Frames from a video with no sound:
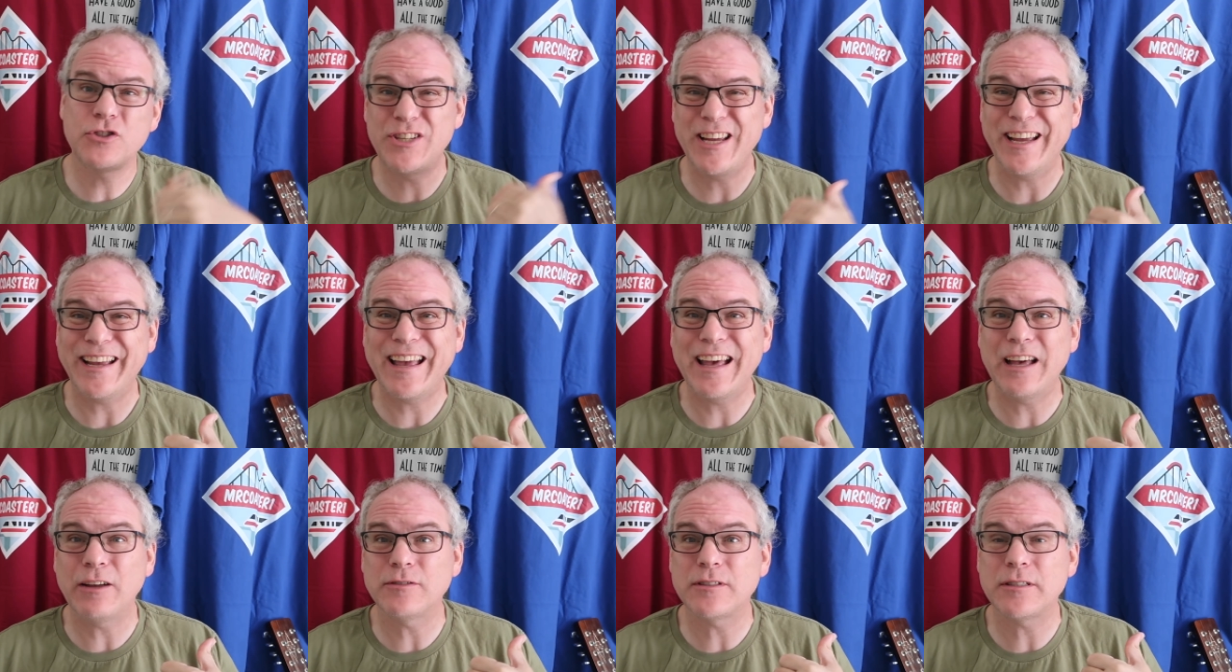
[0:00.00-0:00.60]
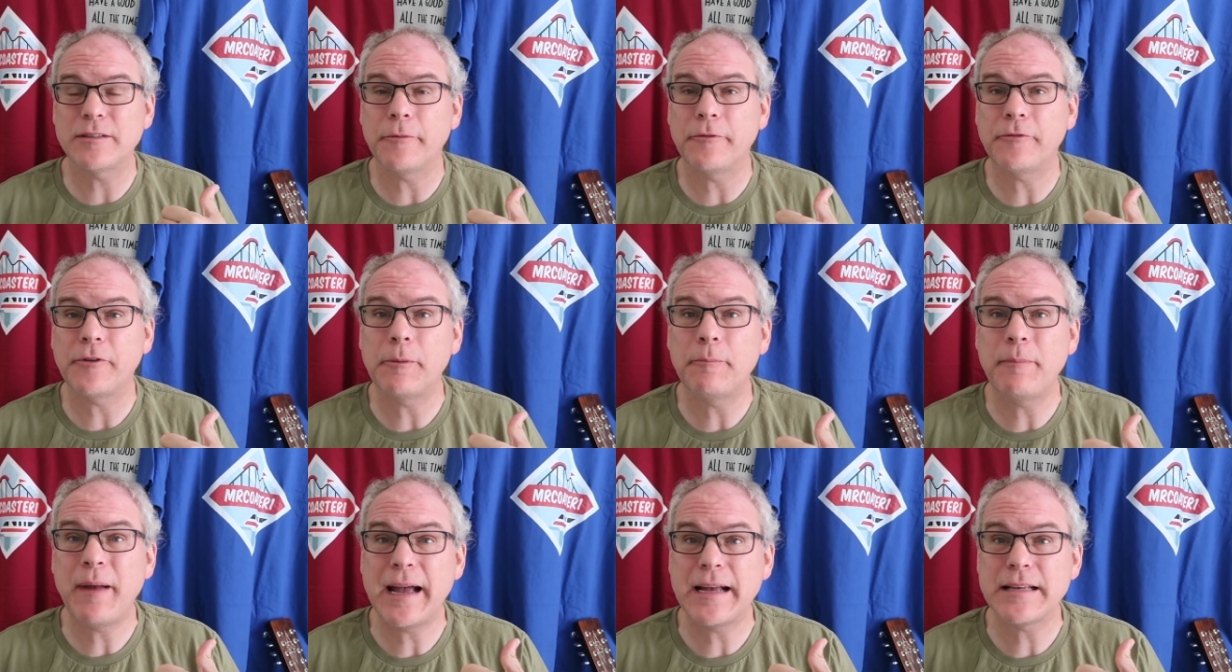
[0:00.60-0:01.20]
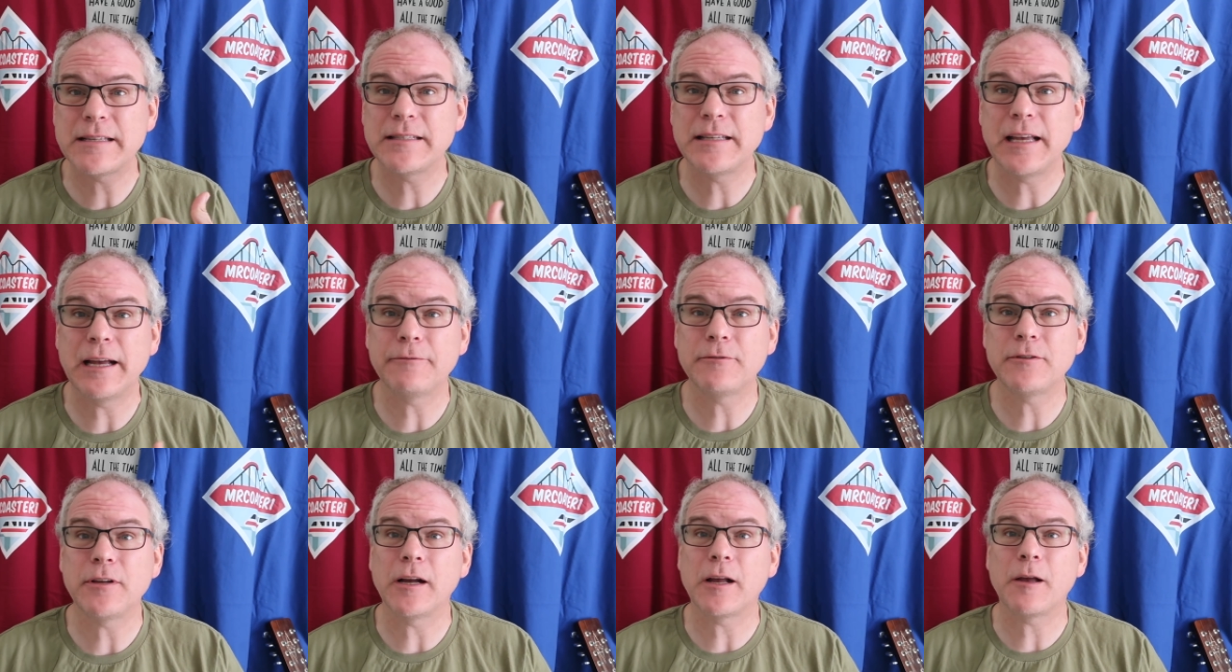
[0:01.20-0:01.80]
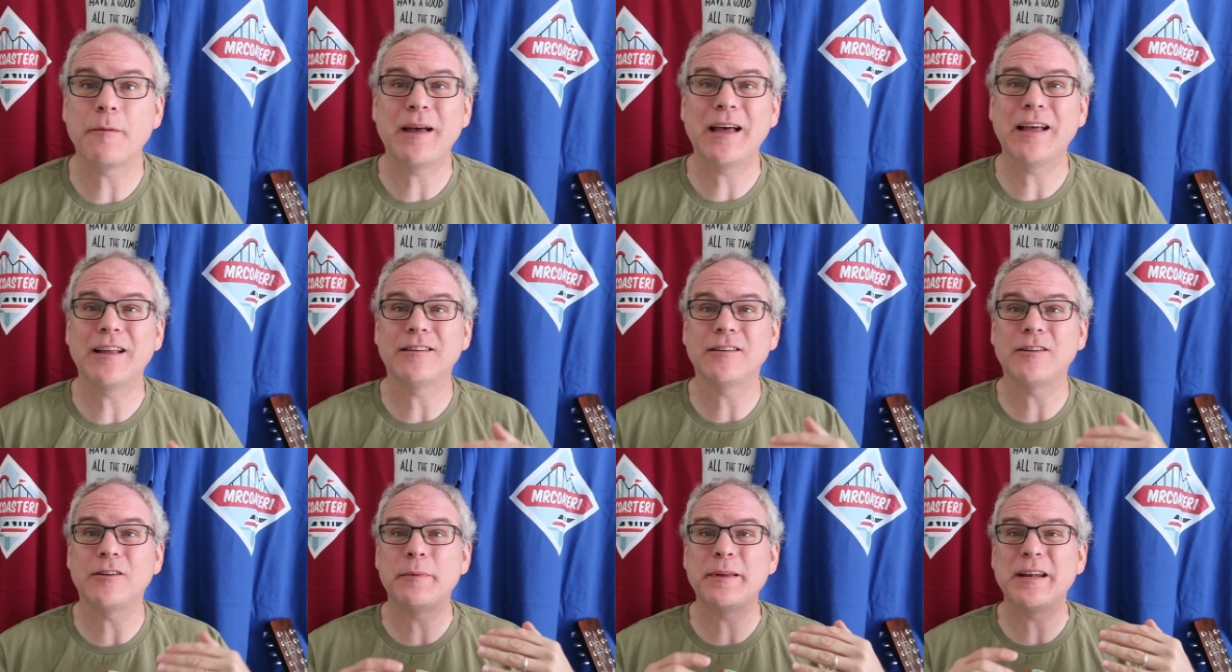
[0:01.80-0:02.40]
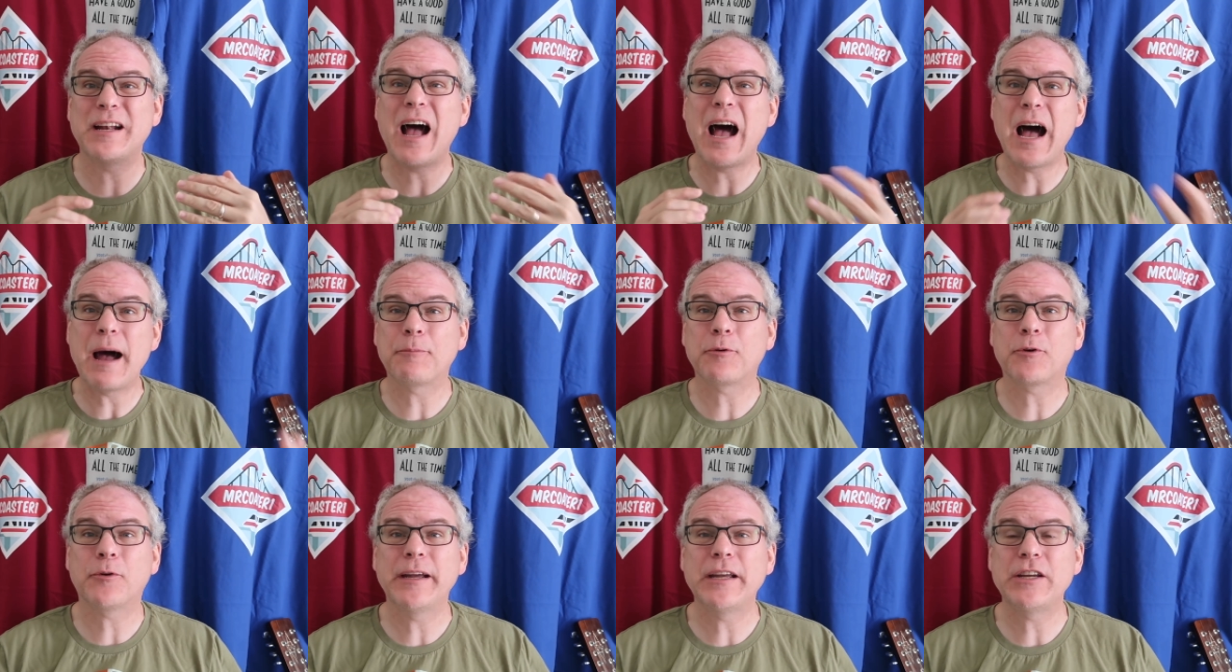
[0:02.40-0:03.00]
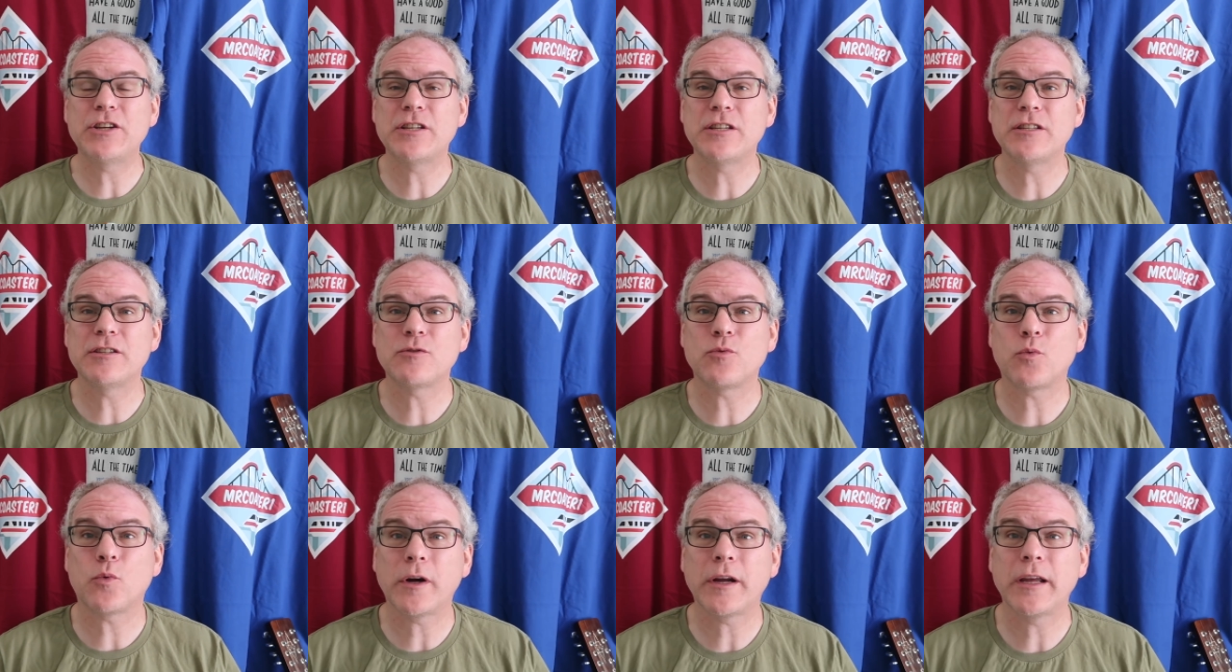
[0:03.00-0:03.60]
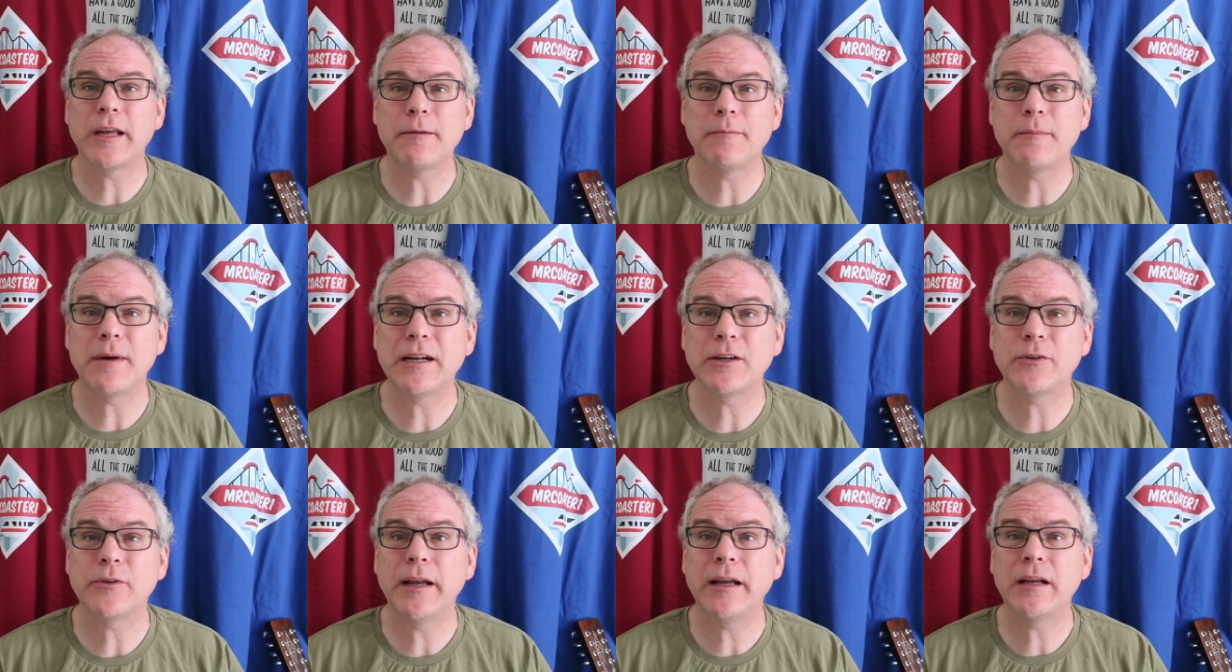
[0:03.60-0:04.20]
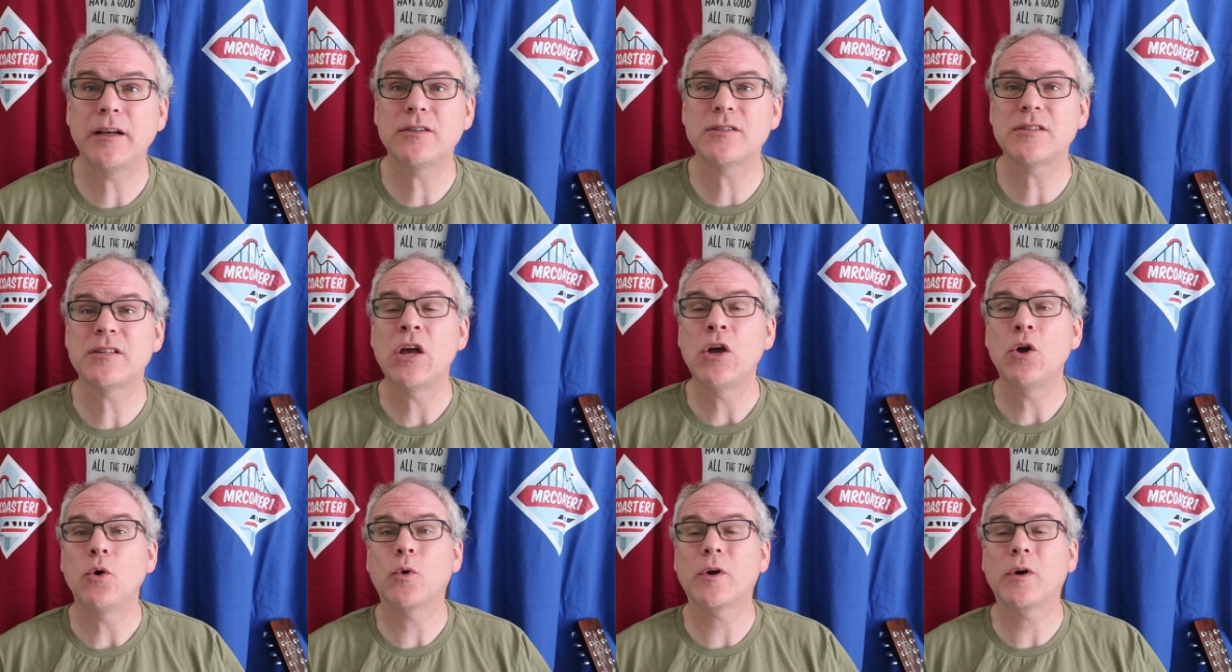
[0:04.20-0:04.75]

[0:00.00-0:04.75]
Check out some of our past stuff. Talk about a little bit of operations, working in monorails,